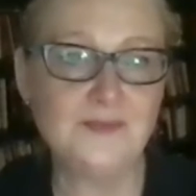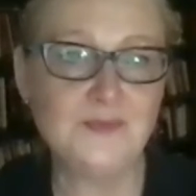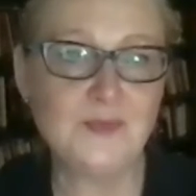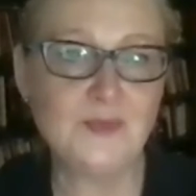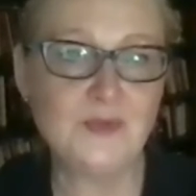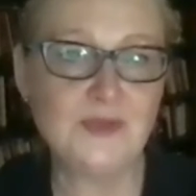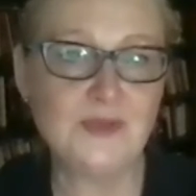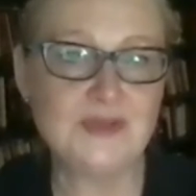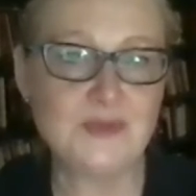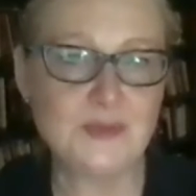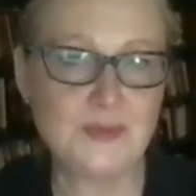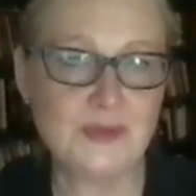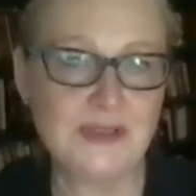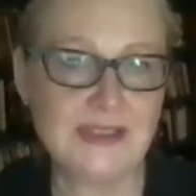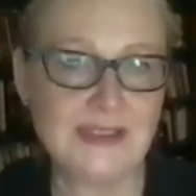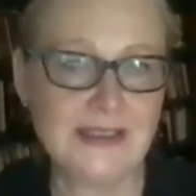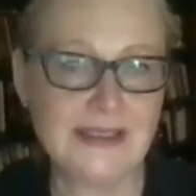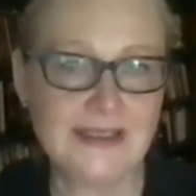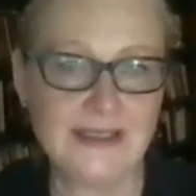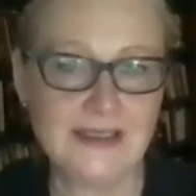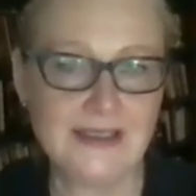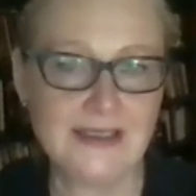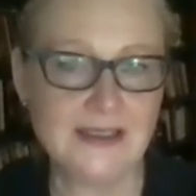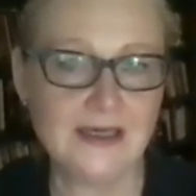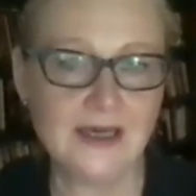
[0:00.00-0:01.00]
was
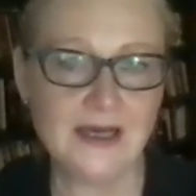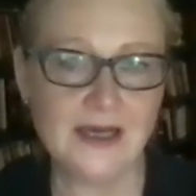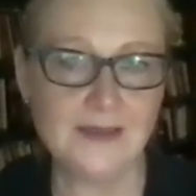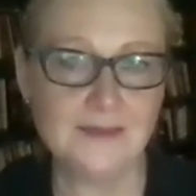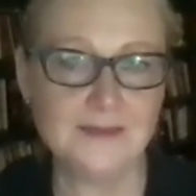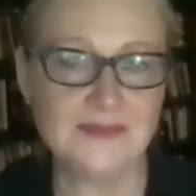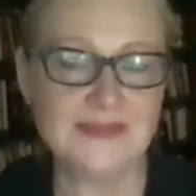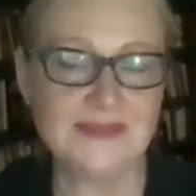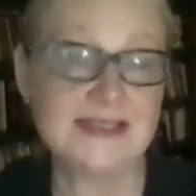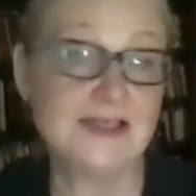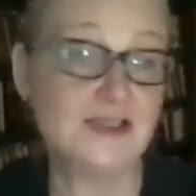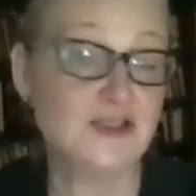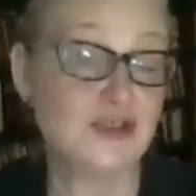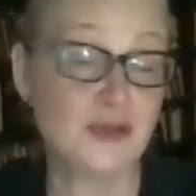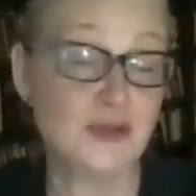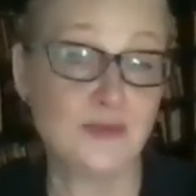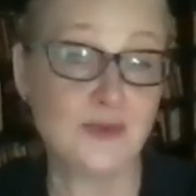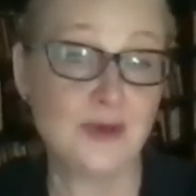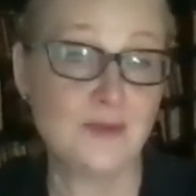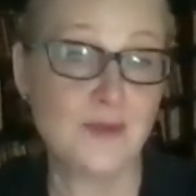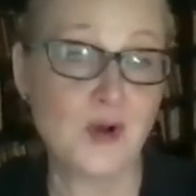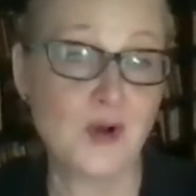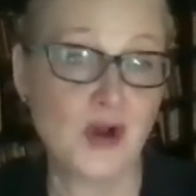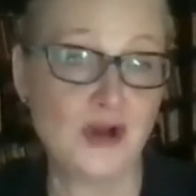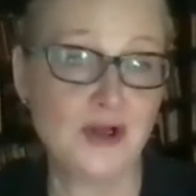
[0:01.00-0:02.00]
really such a
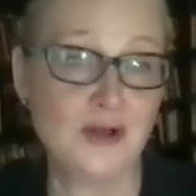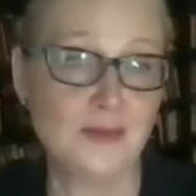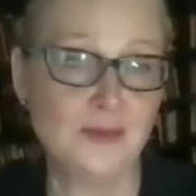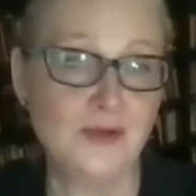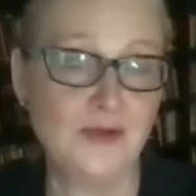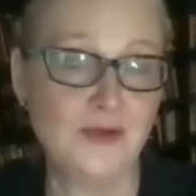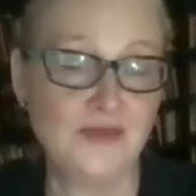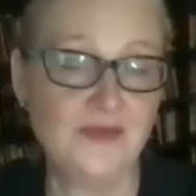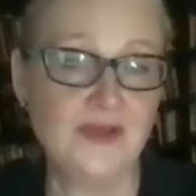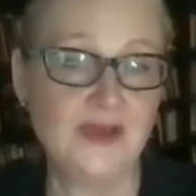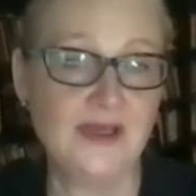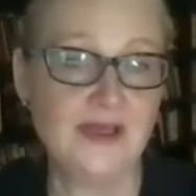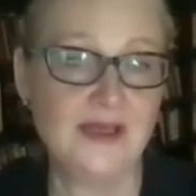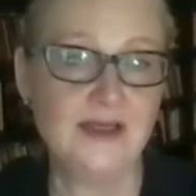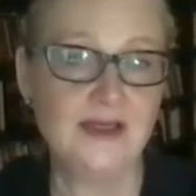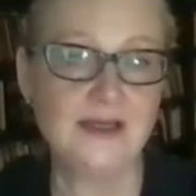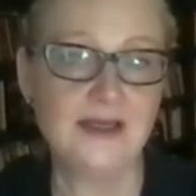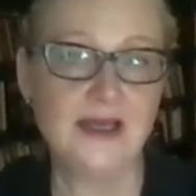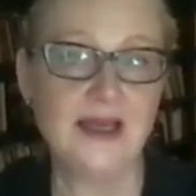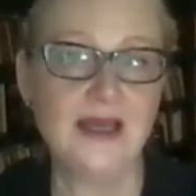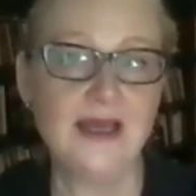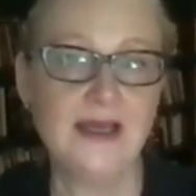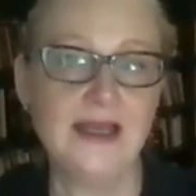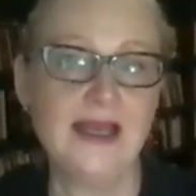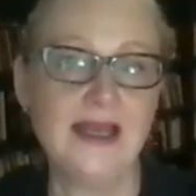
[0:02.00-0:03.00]
remarkable thing.
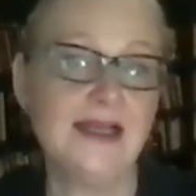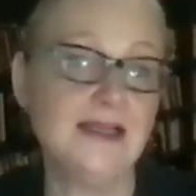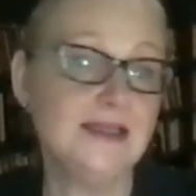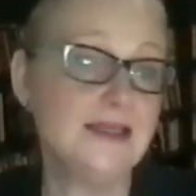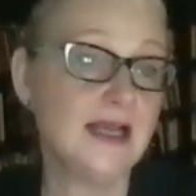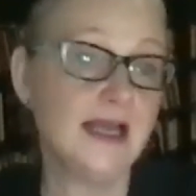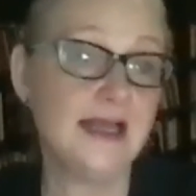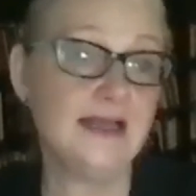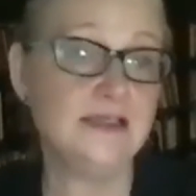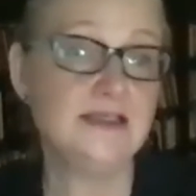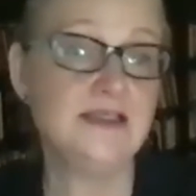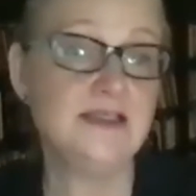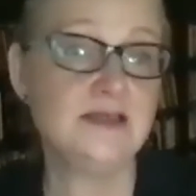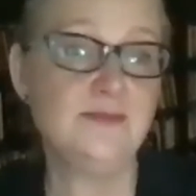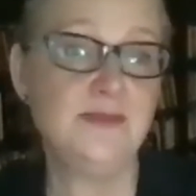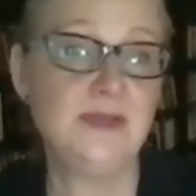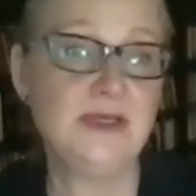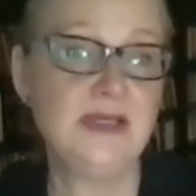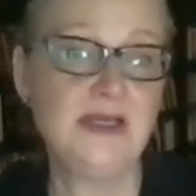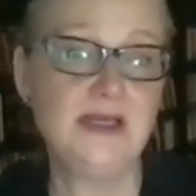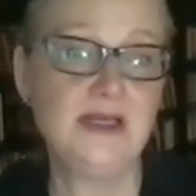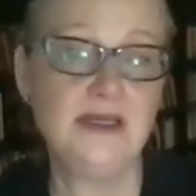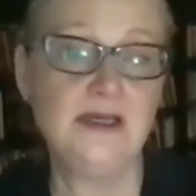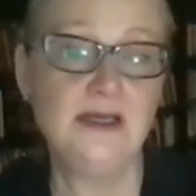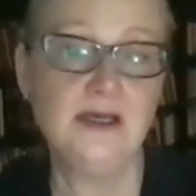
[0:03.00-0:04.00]
And to
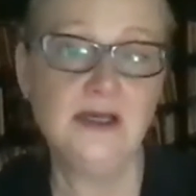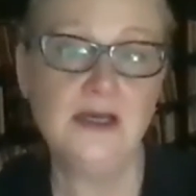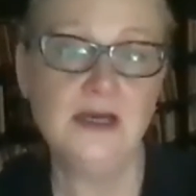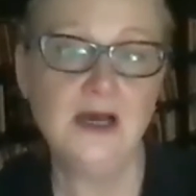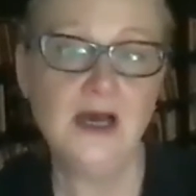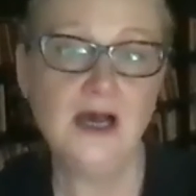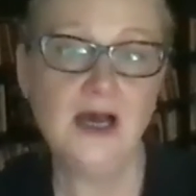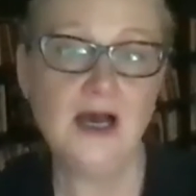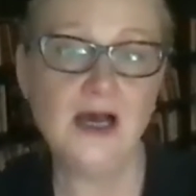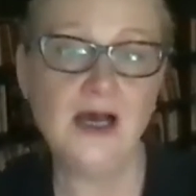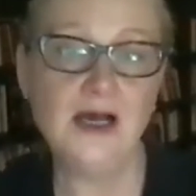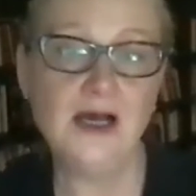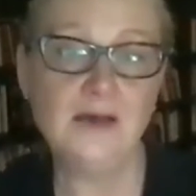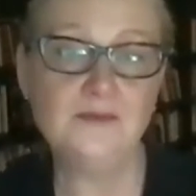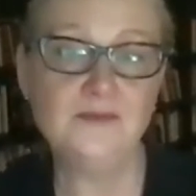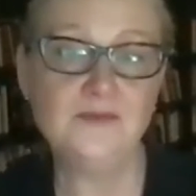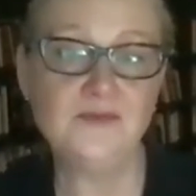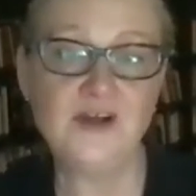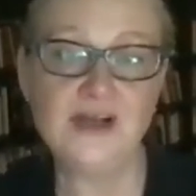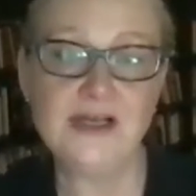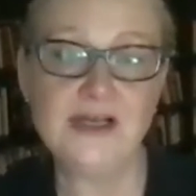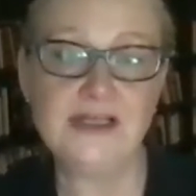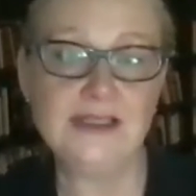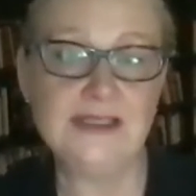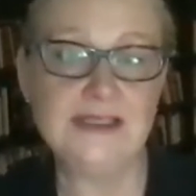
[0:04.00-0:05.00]
be,
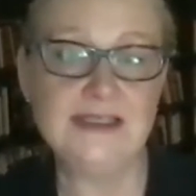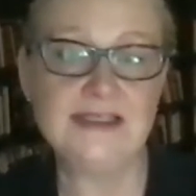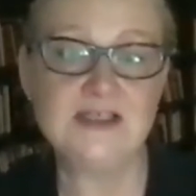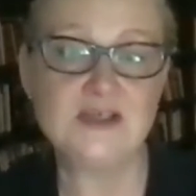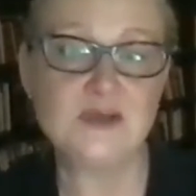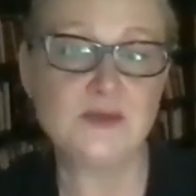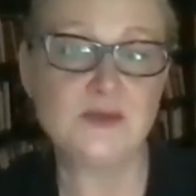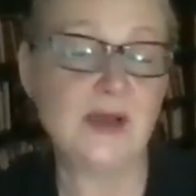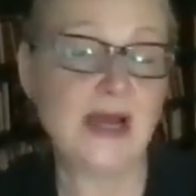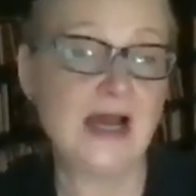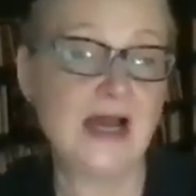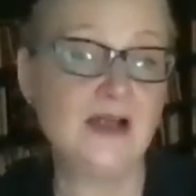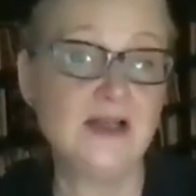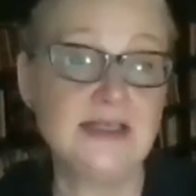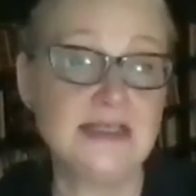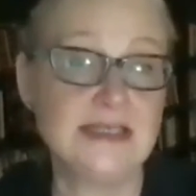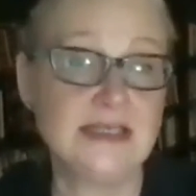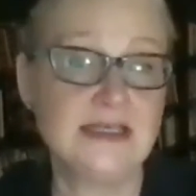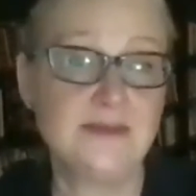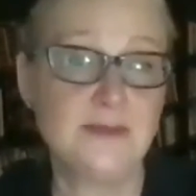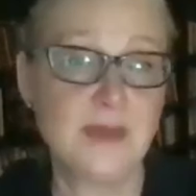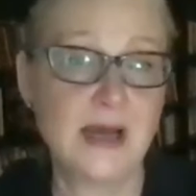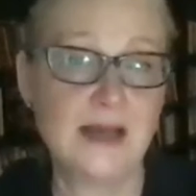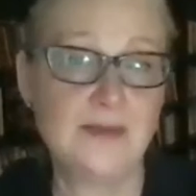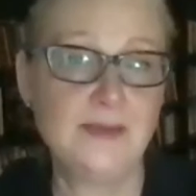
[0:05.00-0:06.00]
frankly,
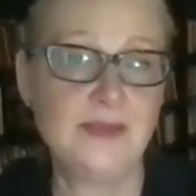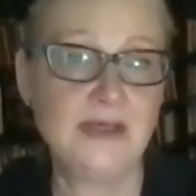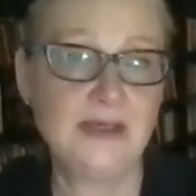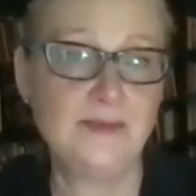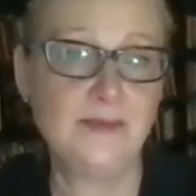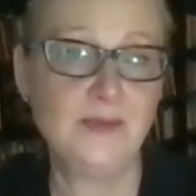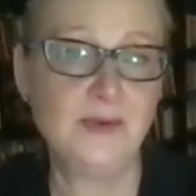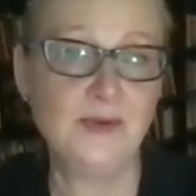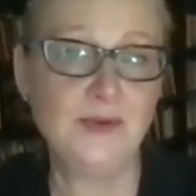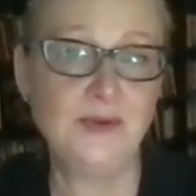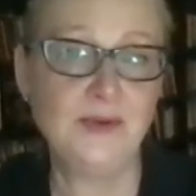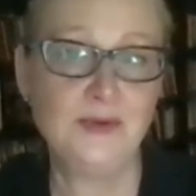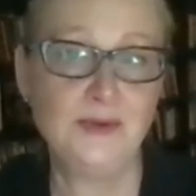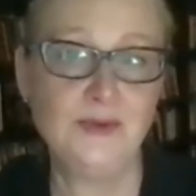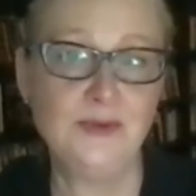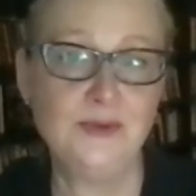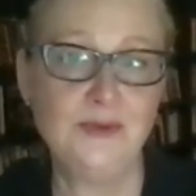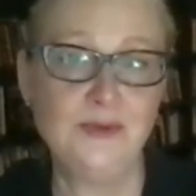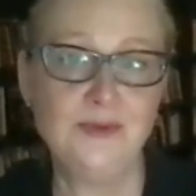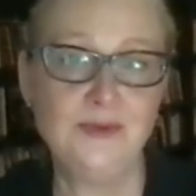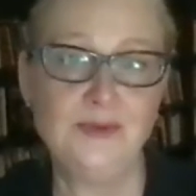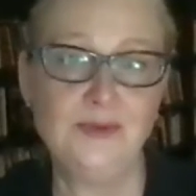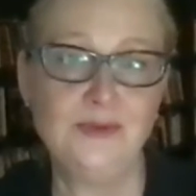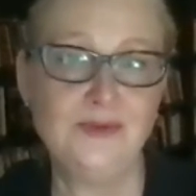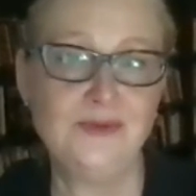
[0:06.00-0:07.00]
surrounded by people
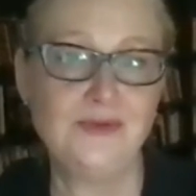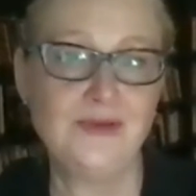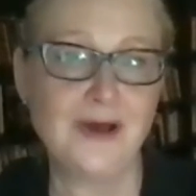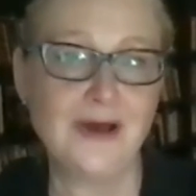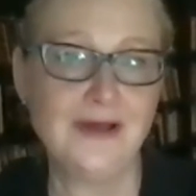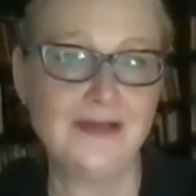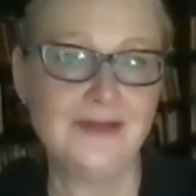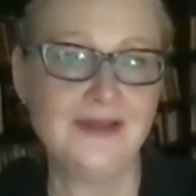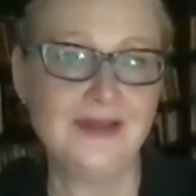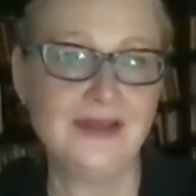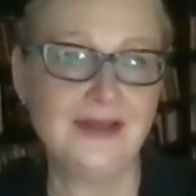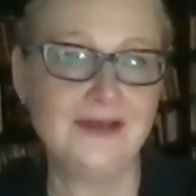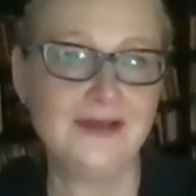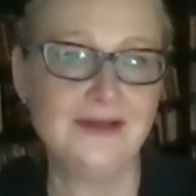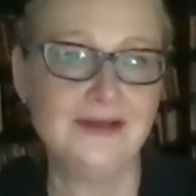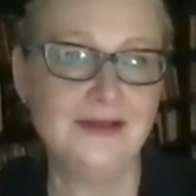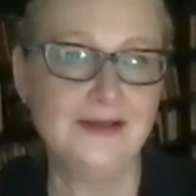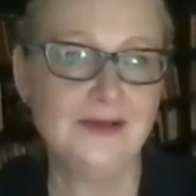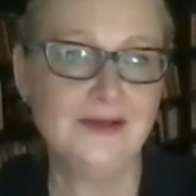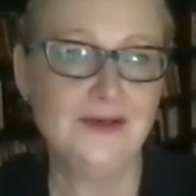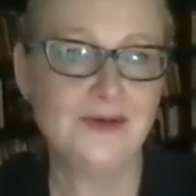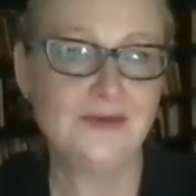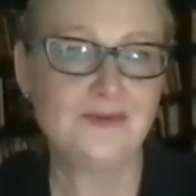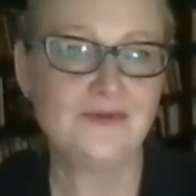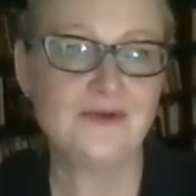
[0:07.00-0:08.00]
who thought that
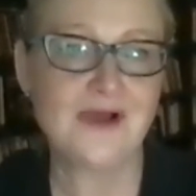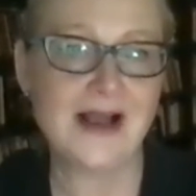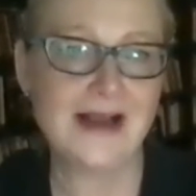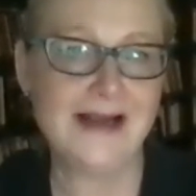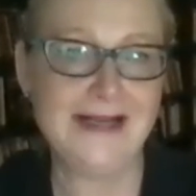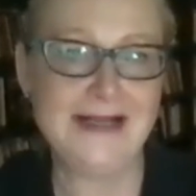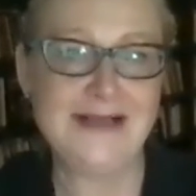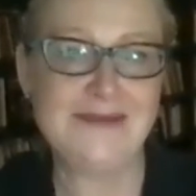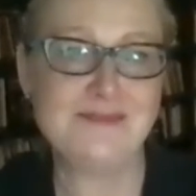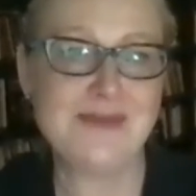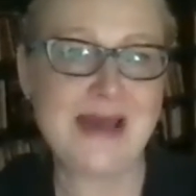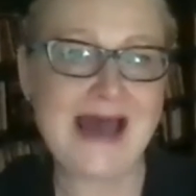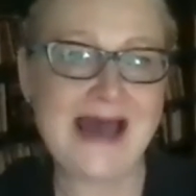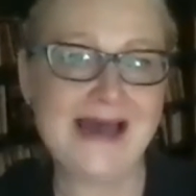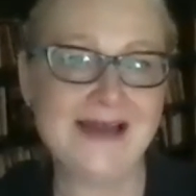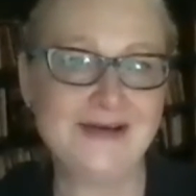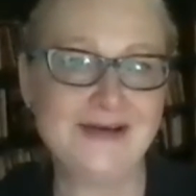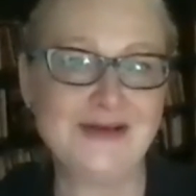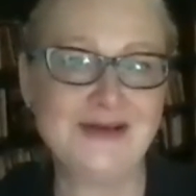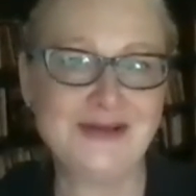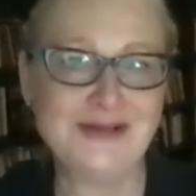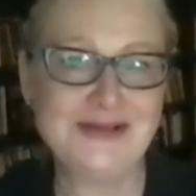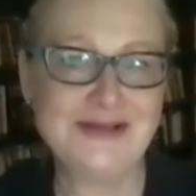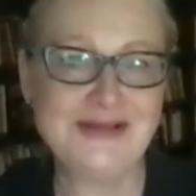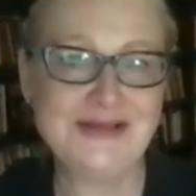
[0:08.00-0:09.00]
writing
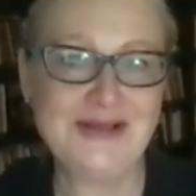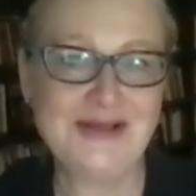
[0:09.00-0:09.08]
mattered,